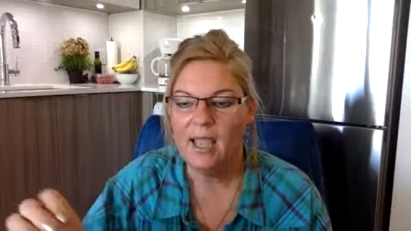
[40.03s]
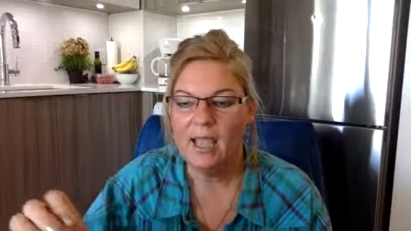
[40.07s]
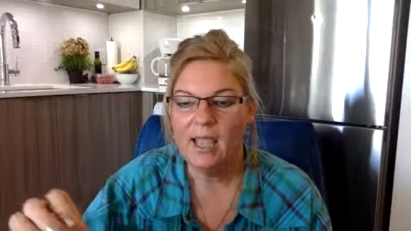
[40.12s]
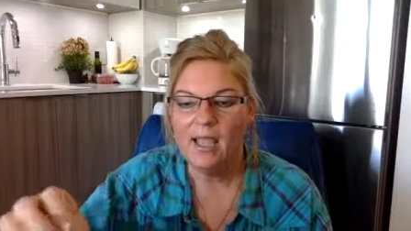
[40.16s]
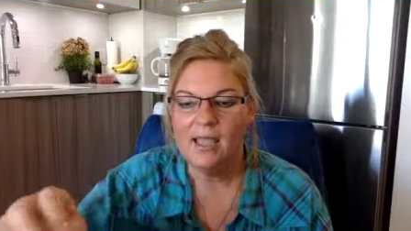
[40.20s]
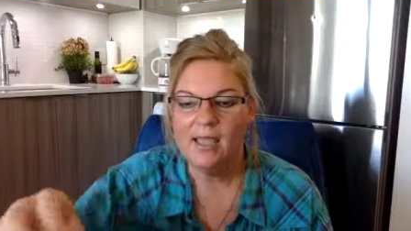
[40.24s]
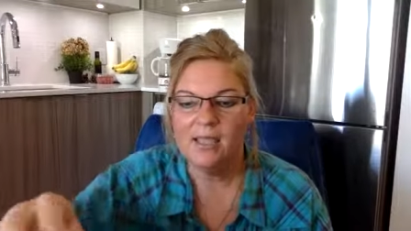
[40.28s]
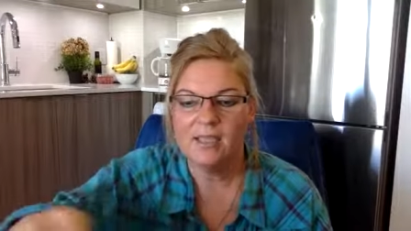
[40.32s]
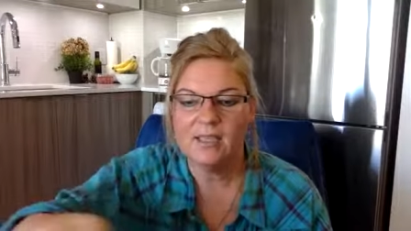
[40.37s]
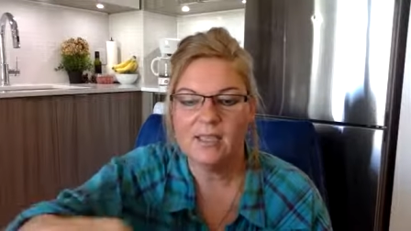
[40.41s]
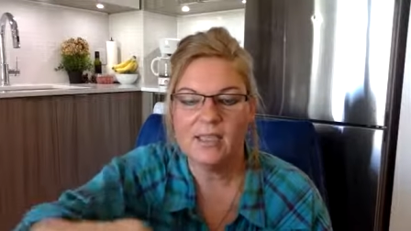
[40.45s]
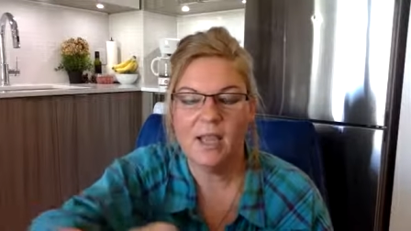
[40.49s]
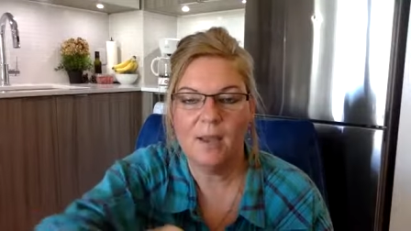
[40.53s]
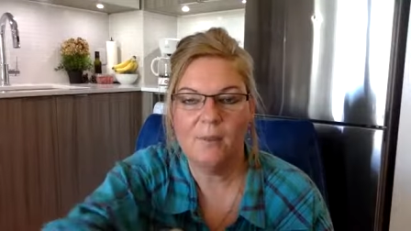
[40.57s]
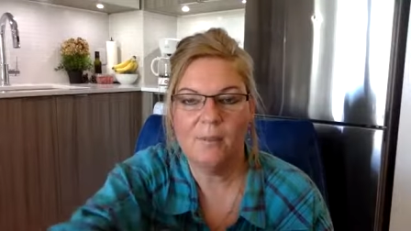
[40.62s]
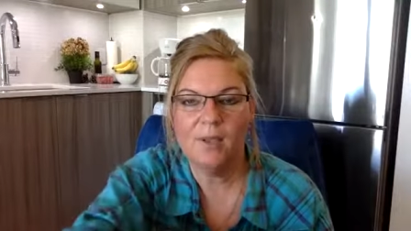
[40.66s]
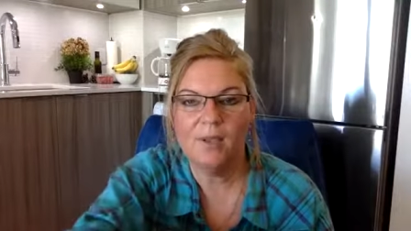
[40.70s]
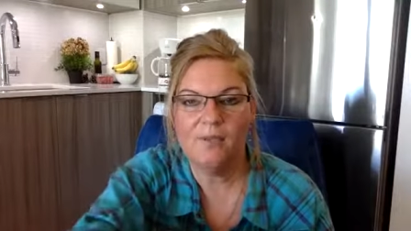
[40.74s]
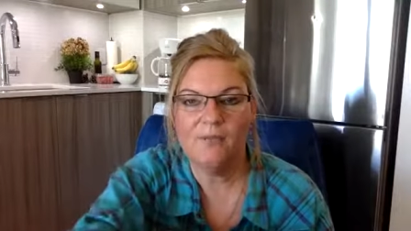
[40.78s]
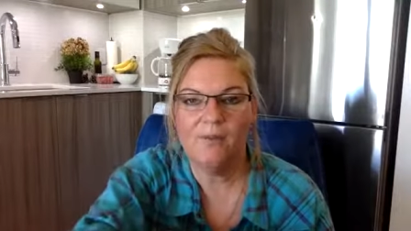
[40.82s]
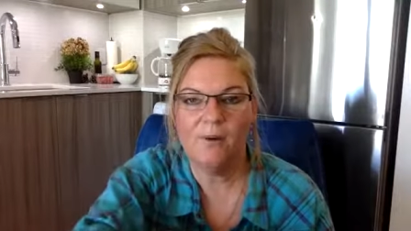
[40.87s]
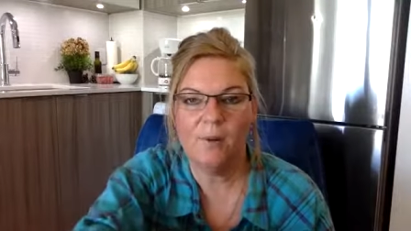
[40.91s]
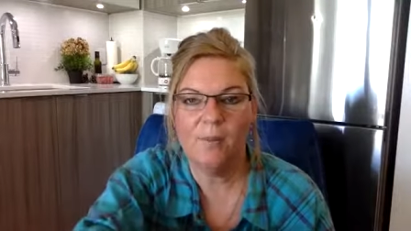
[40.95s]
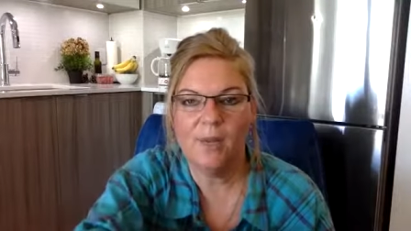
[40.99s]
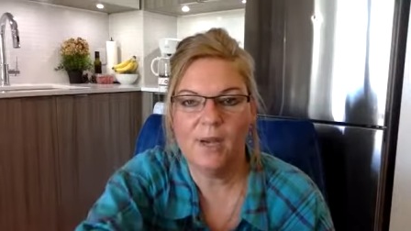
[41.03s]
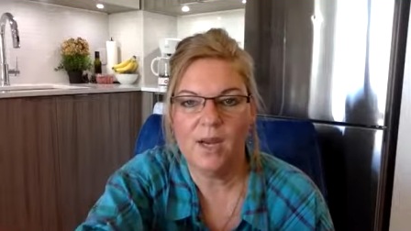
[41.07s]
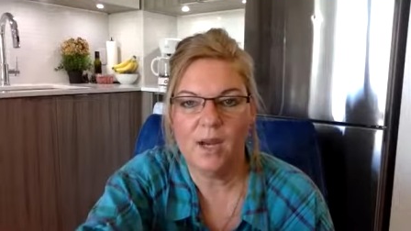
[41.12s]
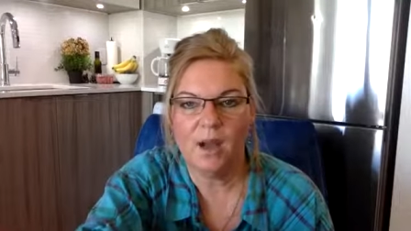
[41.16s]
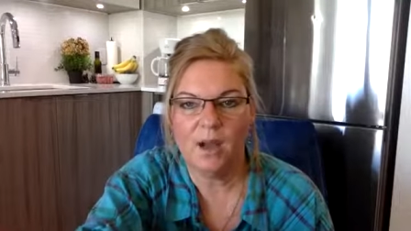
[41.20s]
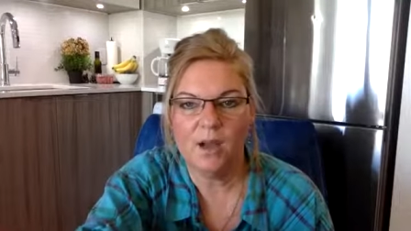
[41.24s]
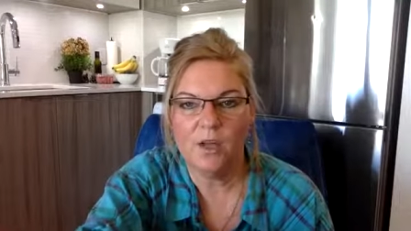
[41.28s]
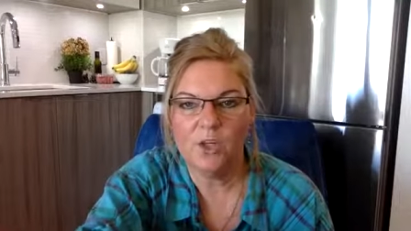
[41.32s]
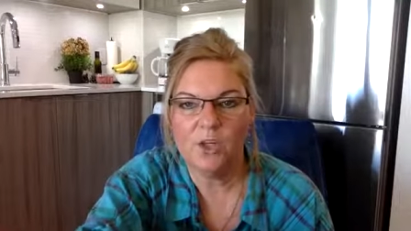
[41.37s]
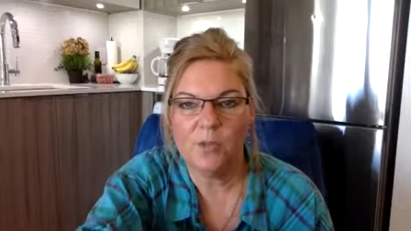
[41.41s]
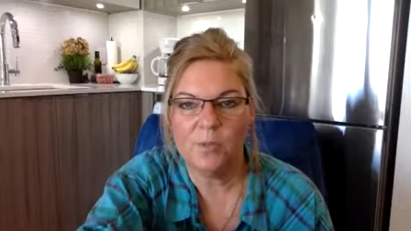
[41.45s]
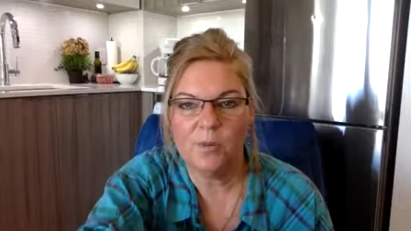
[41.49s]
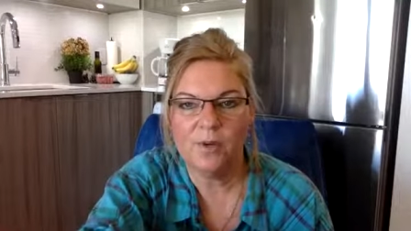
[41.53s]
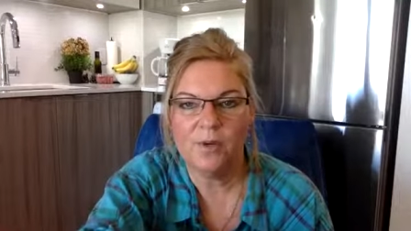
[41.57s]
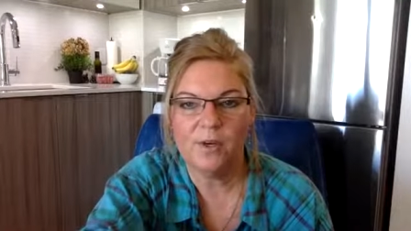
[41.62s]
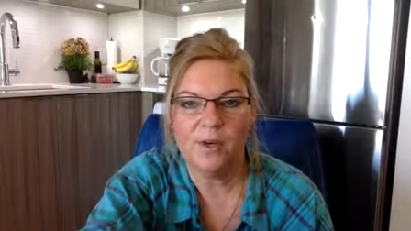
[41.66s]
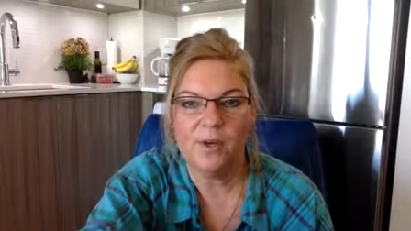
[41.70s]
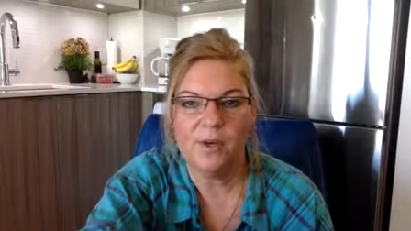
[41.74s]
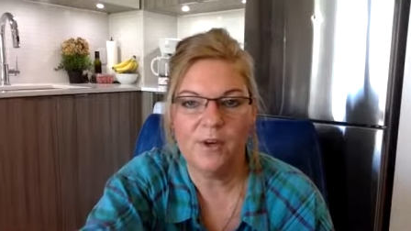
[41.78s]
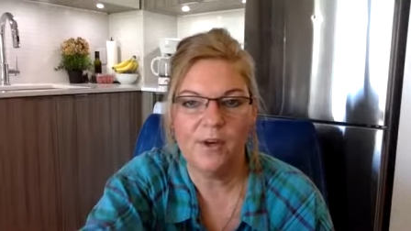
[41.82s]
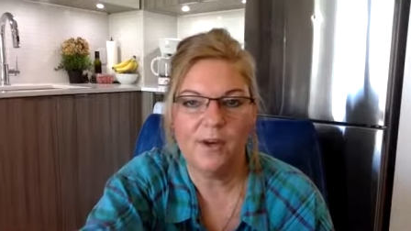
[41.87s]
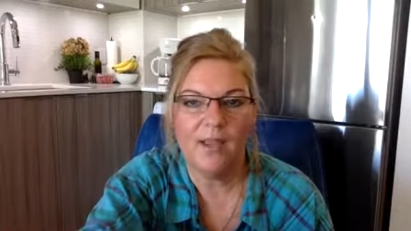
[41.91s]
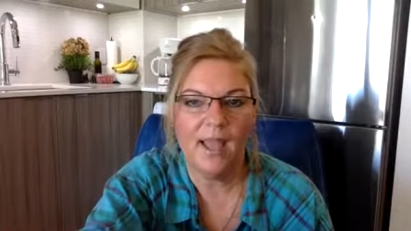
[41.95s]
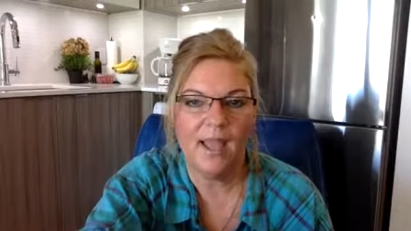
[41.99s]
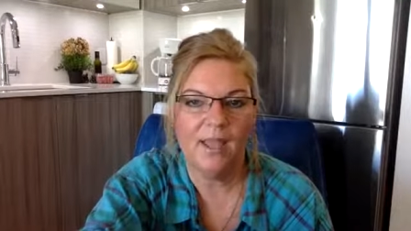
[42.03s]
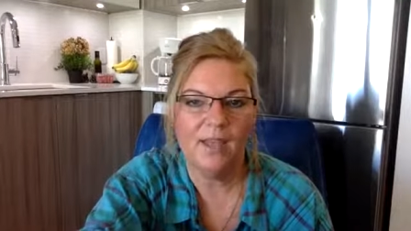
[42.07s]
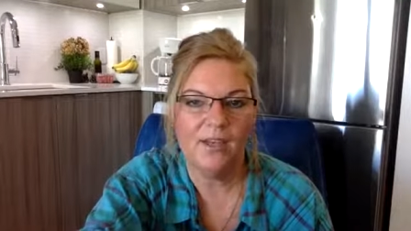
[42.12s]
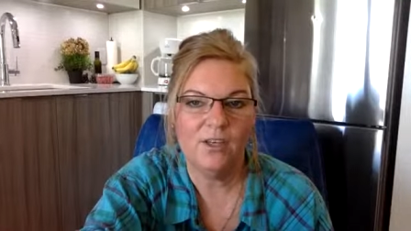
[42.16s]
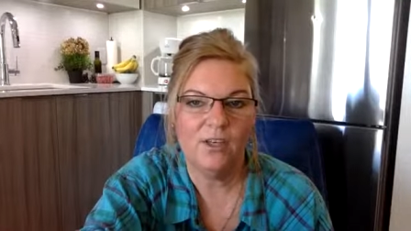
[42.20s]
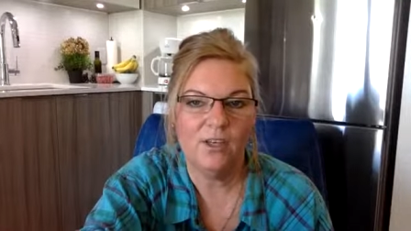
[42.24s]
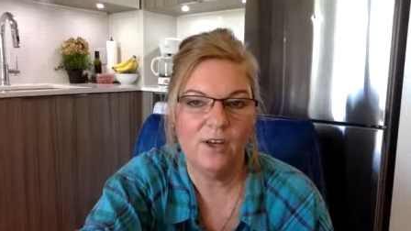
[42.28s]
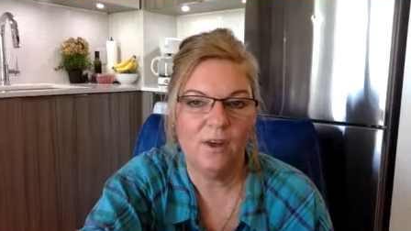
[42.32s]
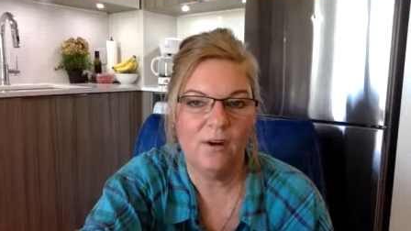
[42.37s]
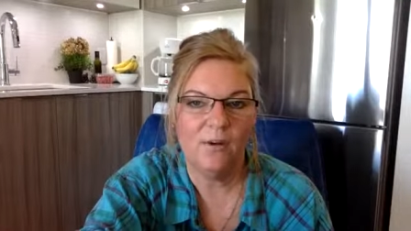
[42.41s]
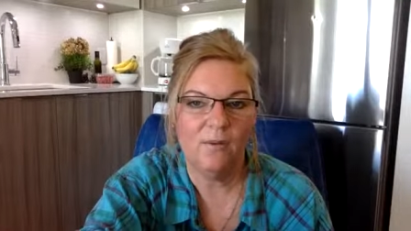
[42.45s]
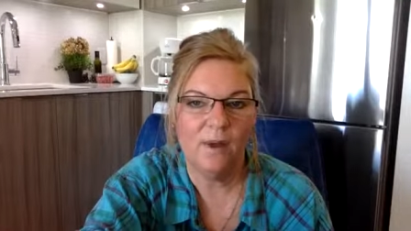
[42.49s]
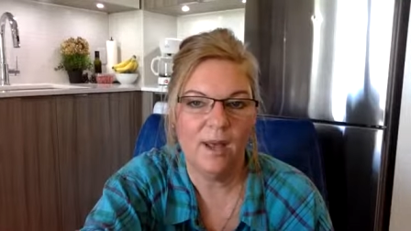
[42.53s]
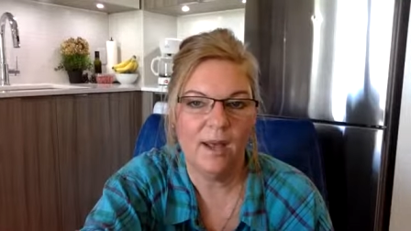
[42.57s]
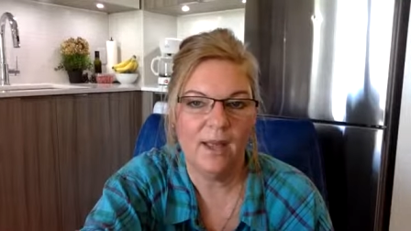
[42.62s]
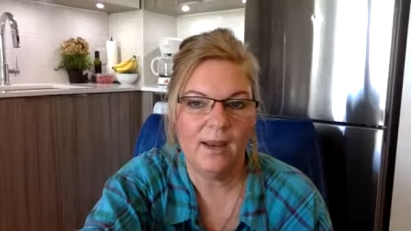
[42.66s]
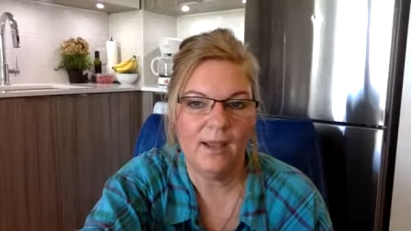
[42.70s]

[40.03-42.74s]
is coming from an entrepreneur, and you know what?